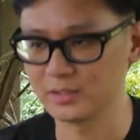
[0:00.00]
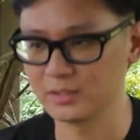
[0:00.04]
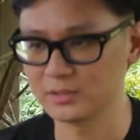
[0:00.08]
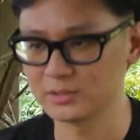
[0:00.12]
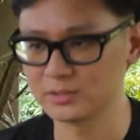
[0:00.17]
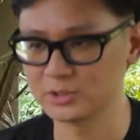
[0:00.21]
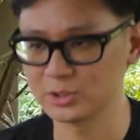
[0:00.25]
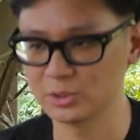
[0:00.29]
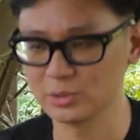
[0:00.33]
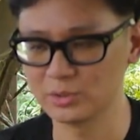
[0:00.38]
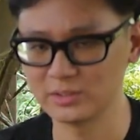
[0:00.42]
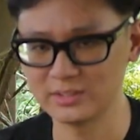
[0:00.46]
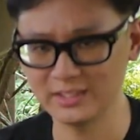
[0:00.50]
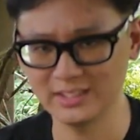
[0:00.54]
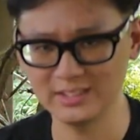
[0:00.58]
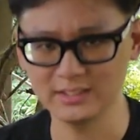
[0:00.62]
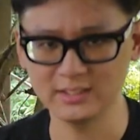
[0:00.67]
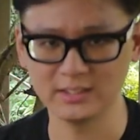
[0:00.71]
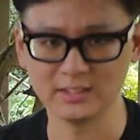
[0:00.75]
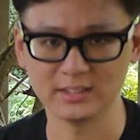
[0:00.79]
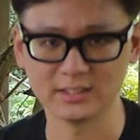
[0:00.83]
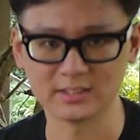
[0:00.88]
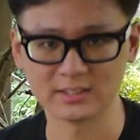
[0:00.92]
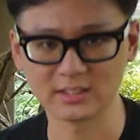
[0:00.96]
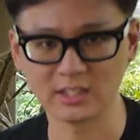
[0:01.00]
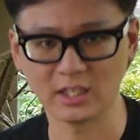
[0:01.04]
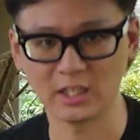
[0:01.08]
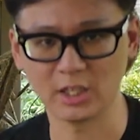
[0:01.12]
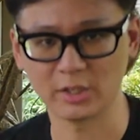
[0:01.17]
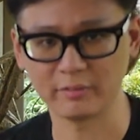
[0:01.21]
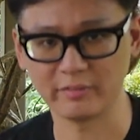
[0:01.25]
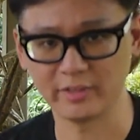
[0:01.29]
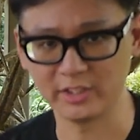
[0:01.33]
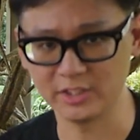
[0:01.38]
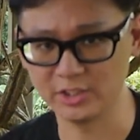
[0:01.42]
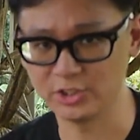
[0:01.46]
So that is
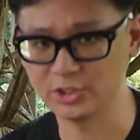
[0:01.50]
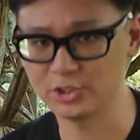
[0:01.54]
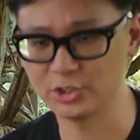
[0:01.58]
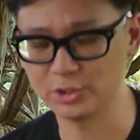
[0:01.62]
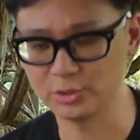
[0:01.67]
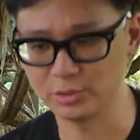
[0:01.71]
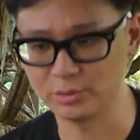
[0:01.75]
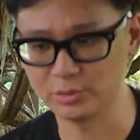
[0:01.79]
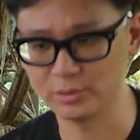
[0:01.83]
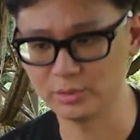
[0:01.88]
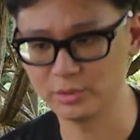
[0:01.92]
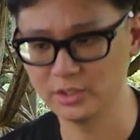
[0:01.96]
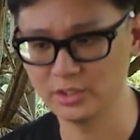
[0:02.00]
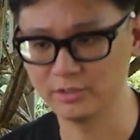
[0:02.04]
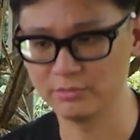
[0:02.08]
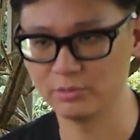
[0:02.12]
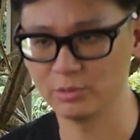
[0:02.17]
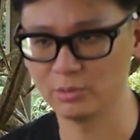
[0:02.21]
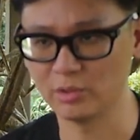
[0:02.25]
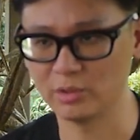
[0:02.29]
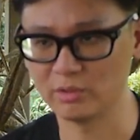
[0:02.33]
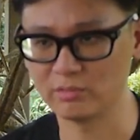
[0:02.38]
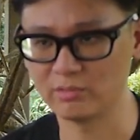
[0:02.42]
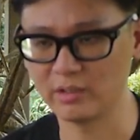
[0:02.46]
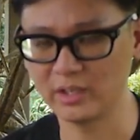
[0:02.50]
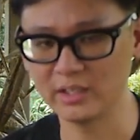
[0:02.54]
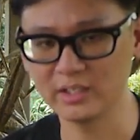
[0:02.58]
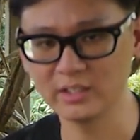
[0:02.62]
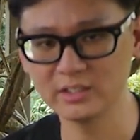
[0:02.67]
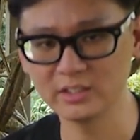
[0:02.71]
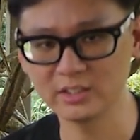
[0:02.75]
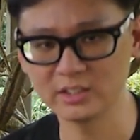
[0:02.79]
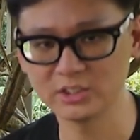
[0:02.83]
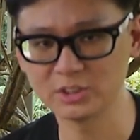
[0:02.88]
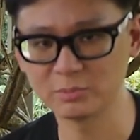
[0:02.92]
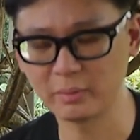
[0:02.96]
kind of an issue. If you are
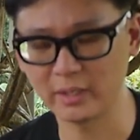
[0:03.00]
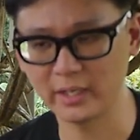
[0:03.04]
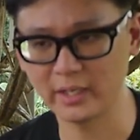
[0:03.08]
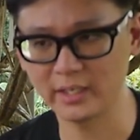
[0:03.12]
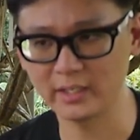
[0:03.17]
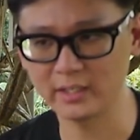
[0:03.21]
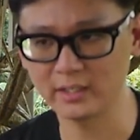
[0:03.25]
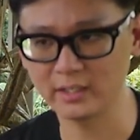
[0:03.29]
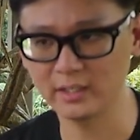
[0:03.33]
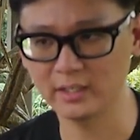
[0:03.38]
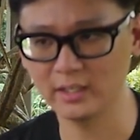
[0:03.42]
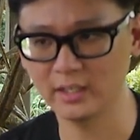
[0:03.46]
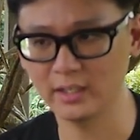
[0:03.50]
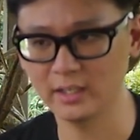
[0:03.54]
riding this bike